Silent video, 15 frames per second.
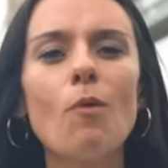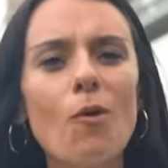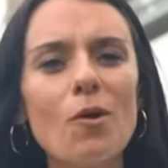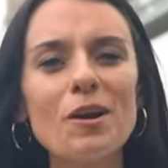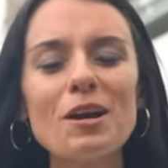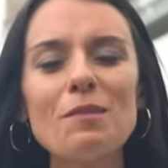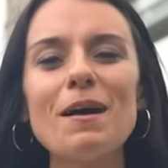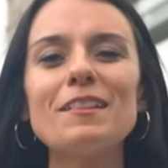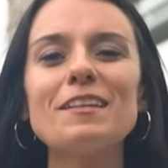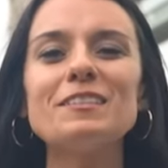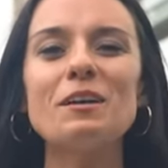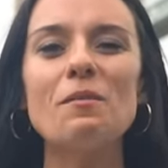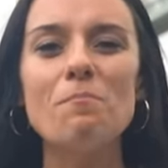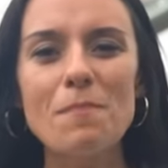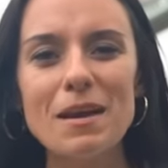more about this
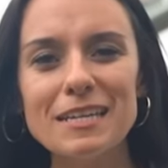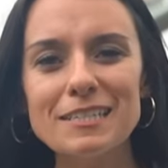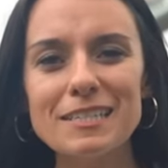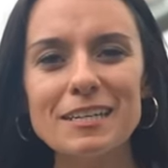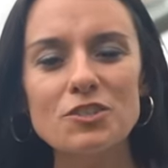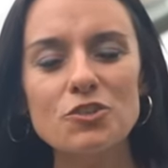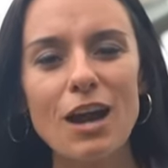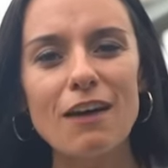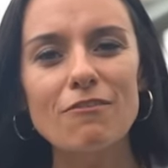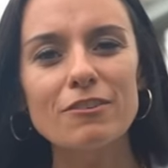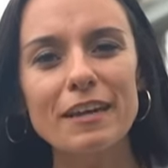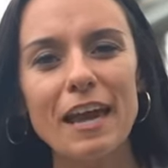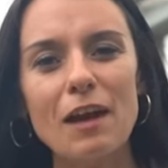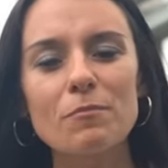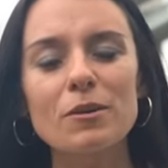amazing travel
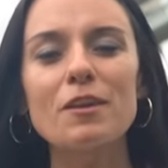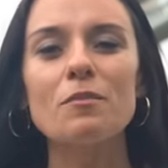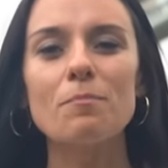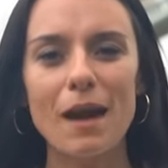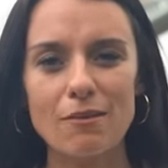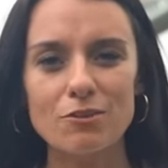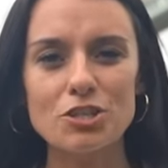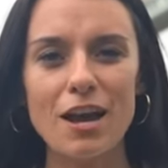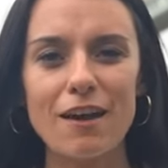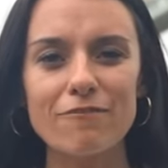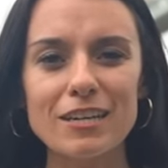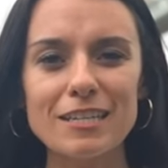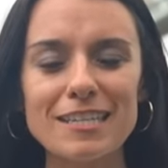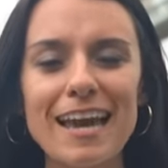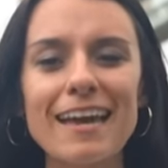camera, the PowerShot
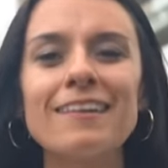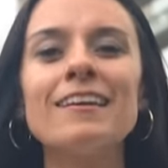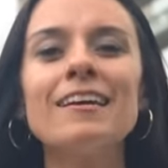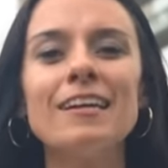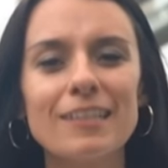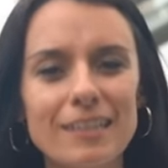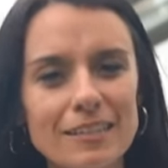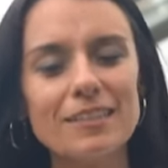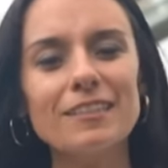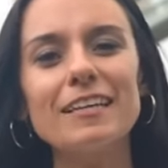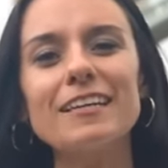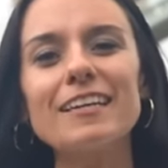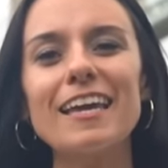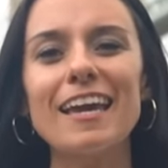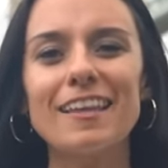V10, click the
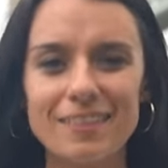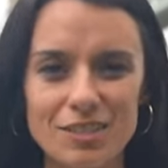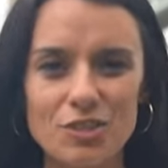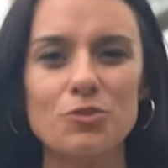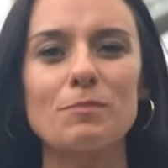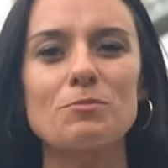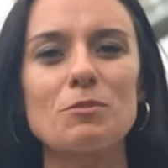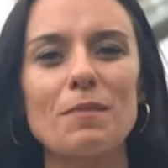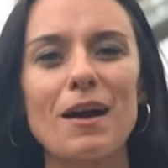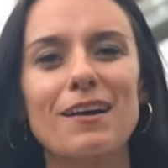link in the description